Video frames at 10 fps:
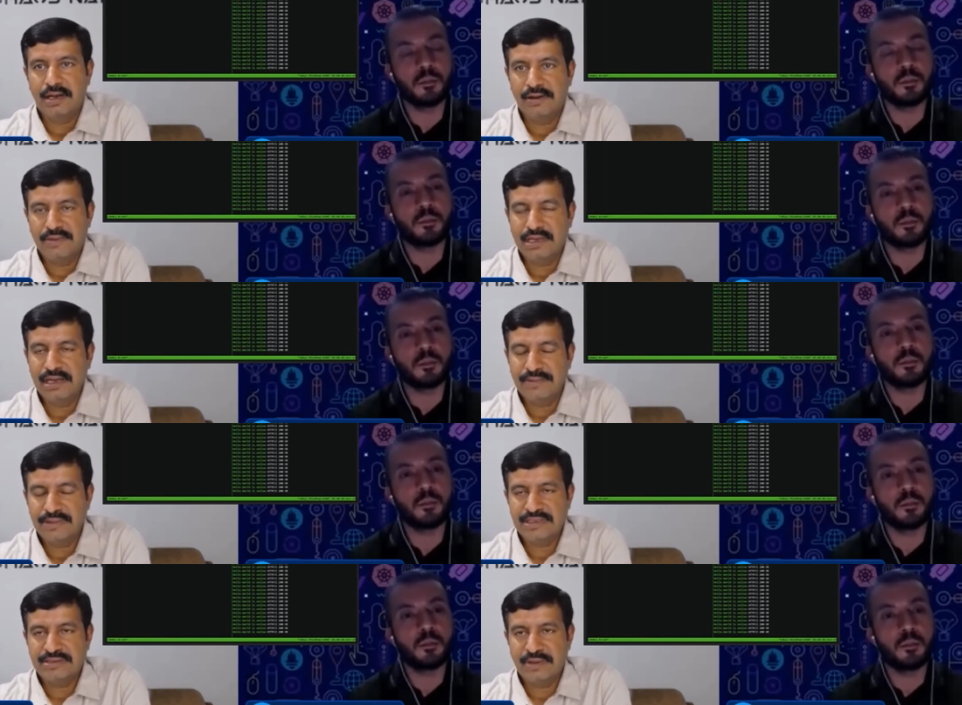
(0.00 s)
Speaker 1: with
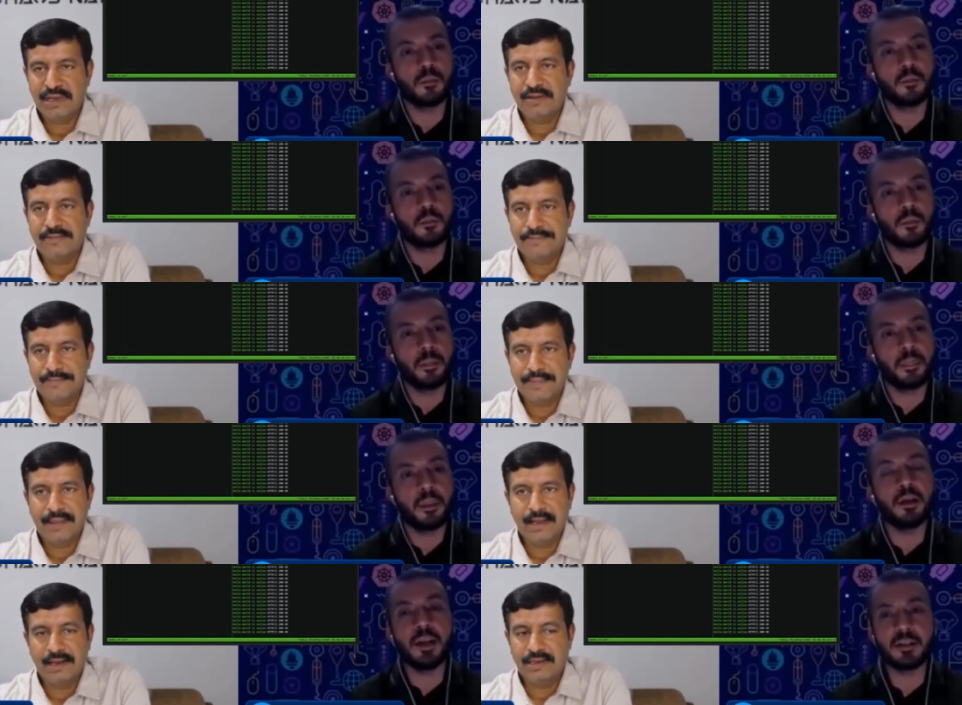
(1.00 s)
Litmus as well.
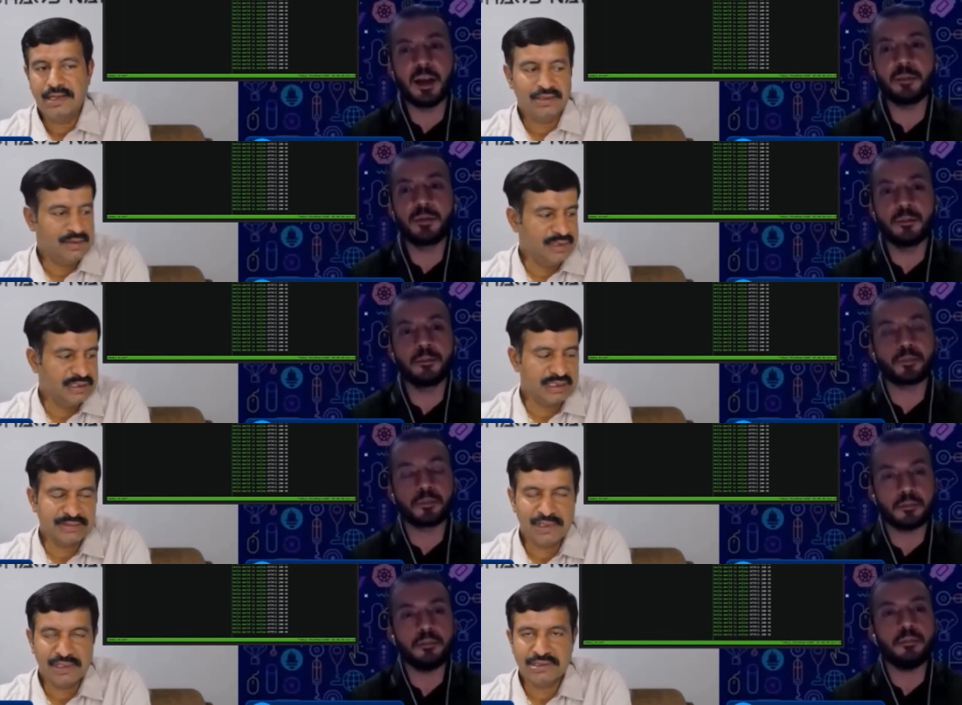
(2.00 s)
It, it could be six
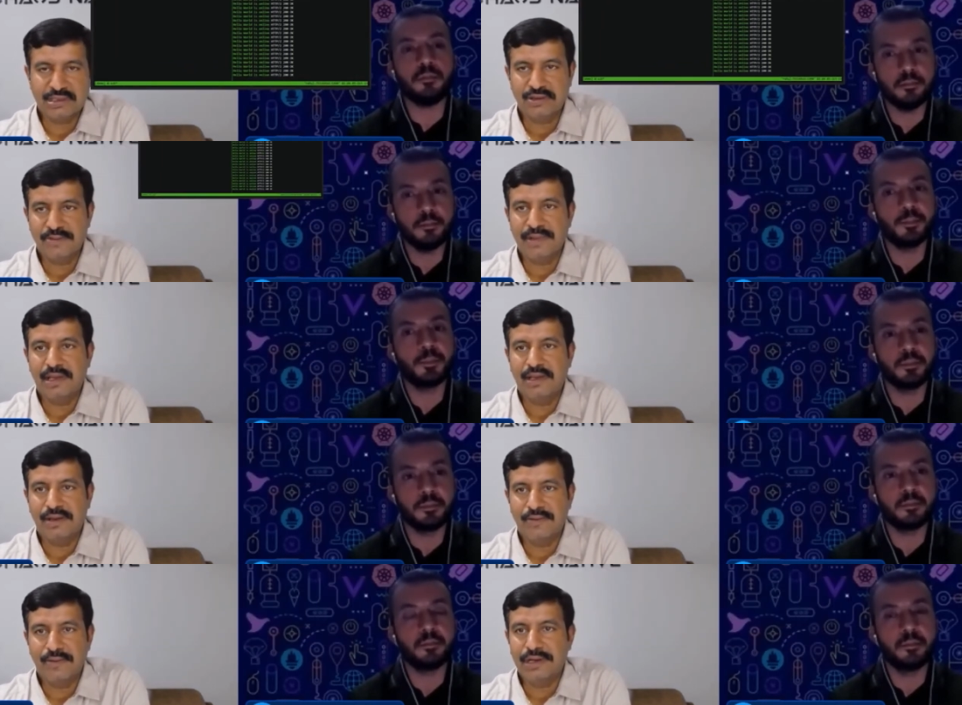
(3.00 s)
months, it could
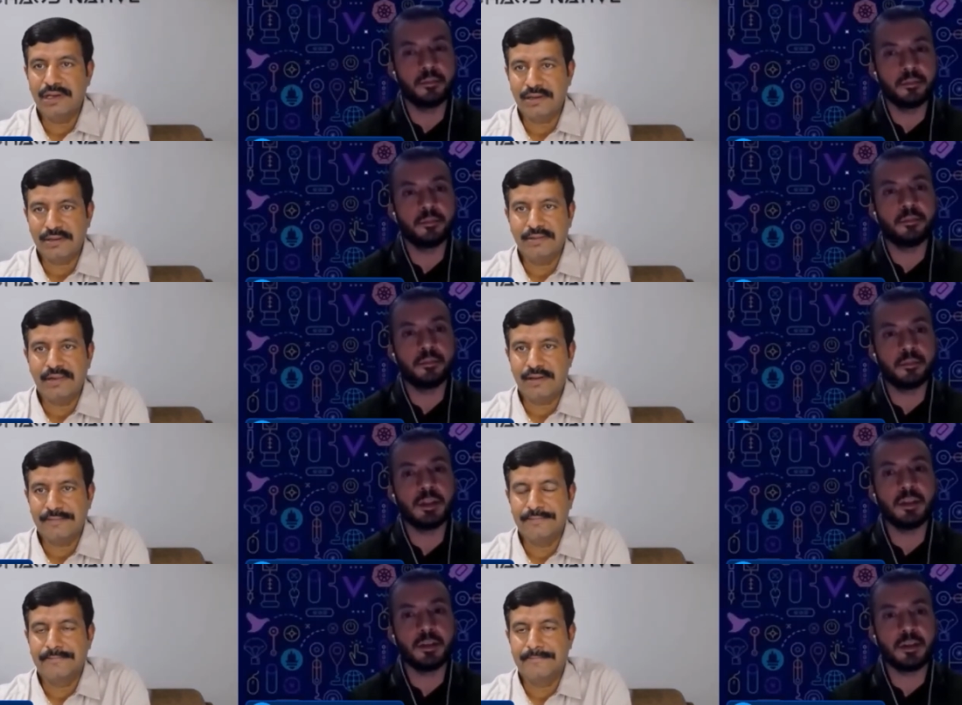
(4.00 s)
be one year. Yeah
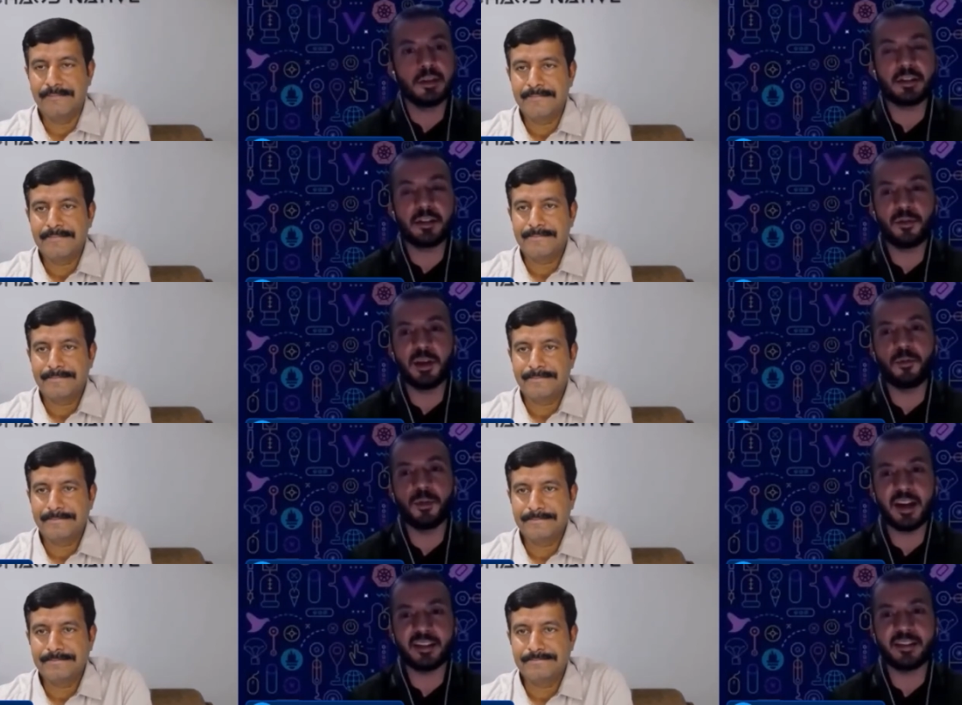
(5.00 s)
Speaker 2: that's a
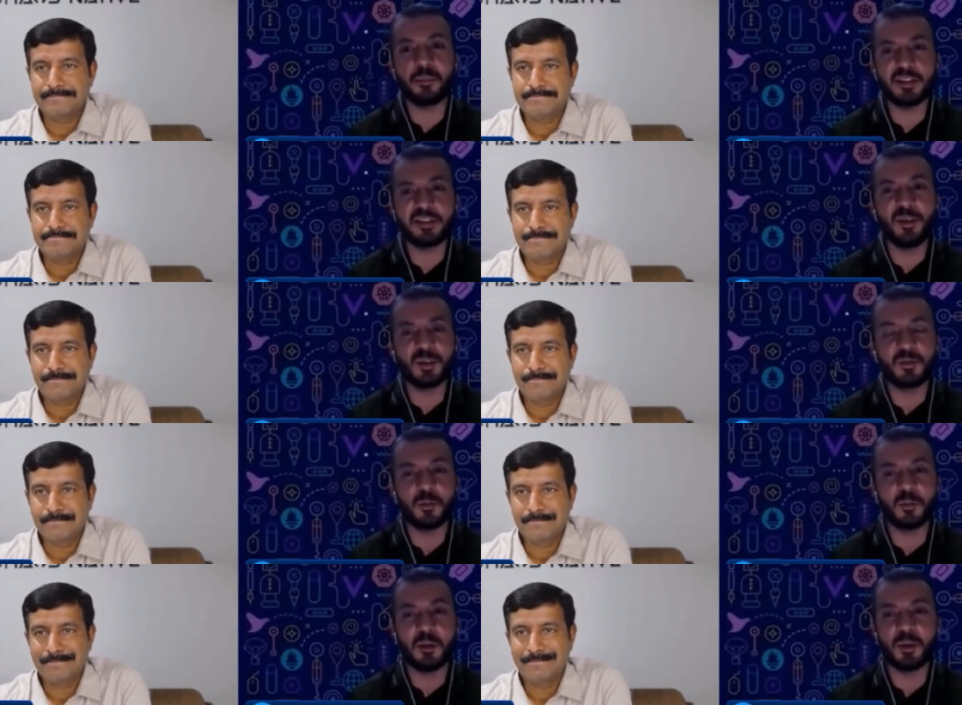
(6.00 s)
wonderful that's the best news
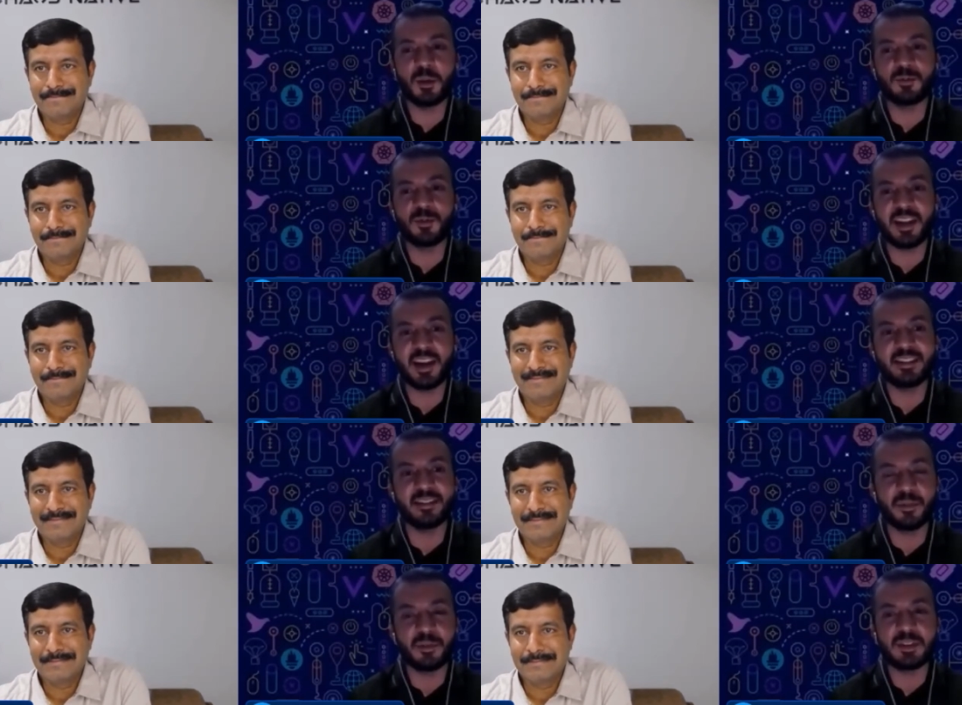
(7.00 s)
for me because what i
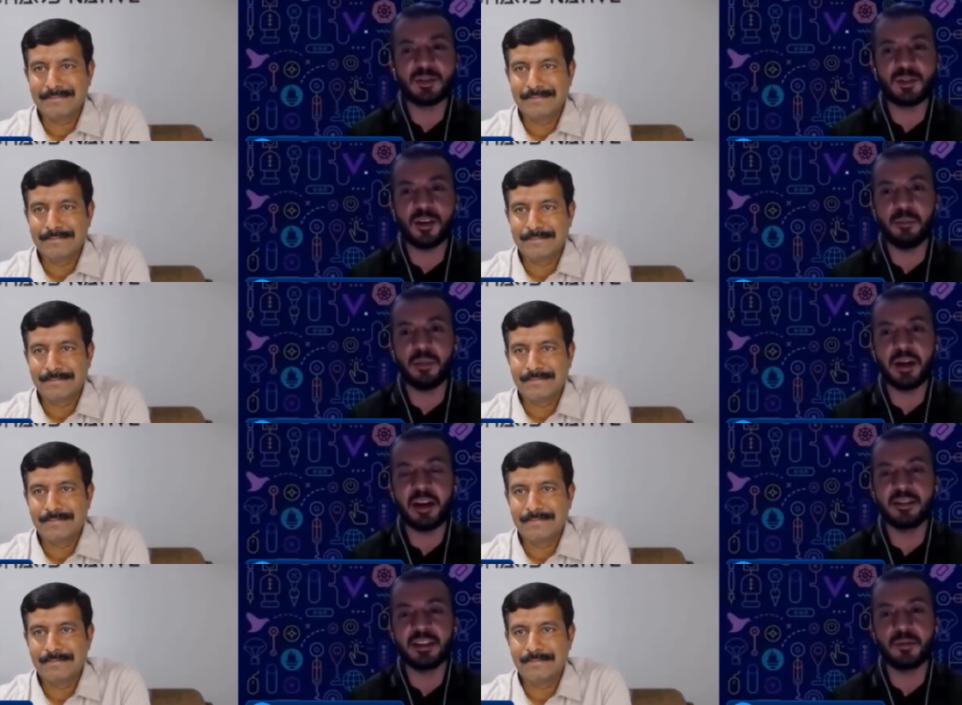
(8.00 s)
started my
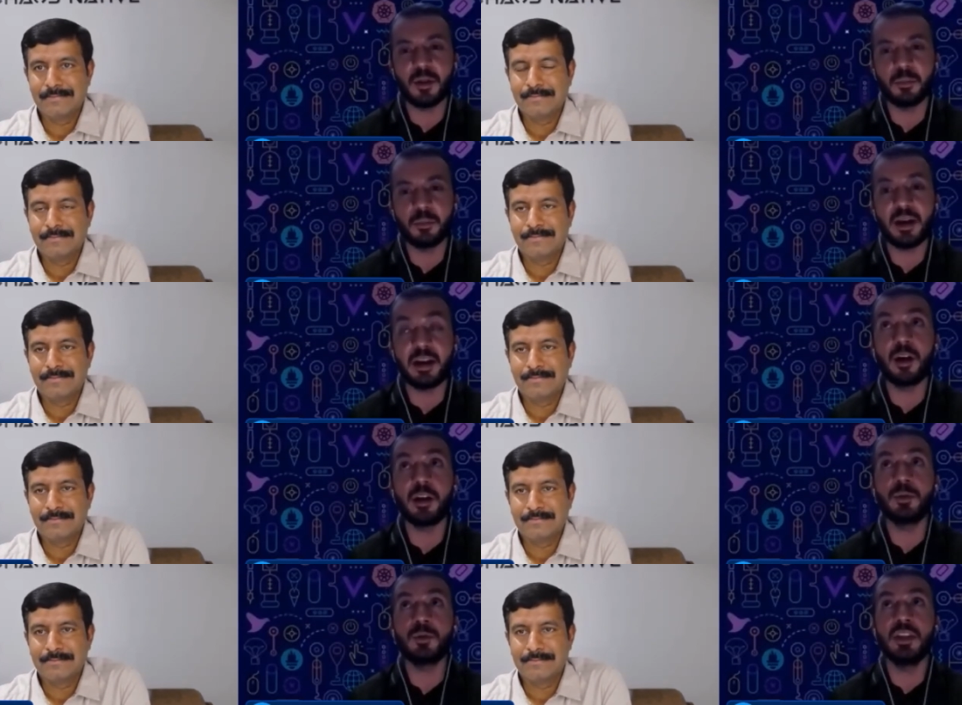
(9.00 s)
career as a developer and i
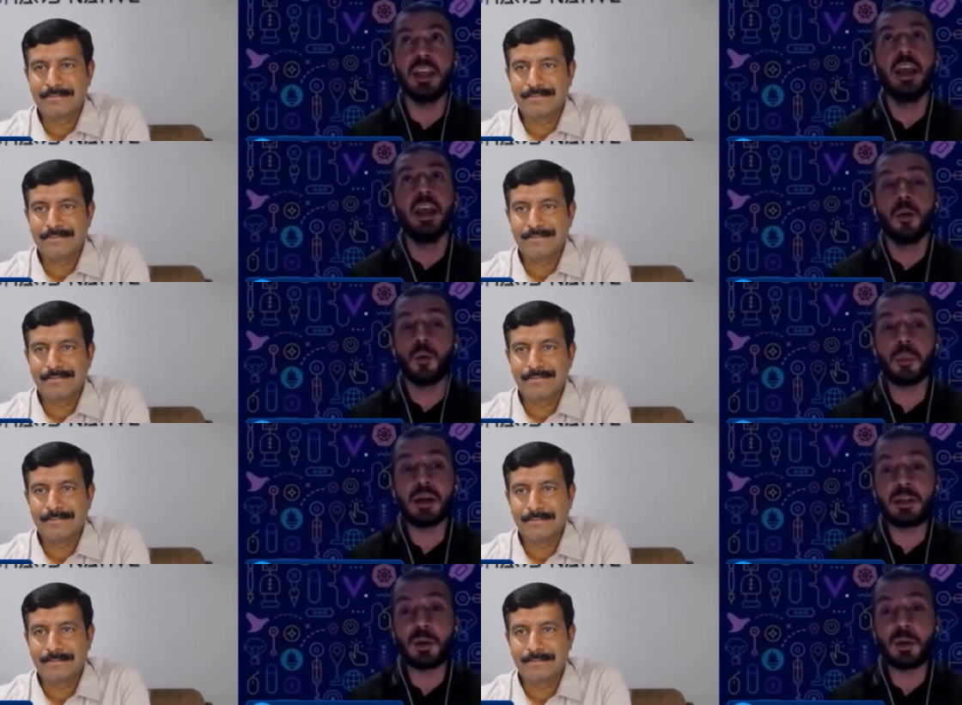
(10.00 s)
want to see when my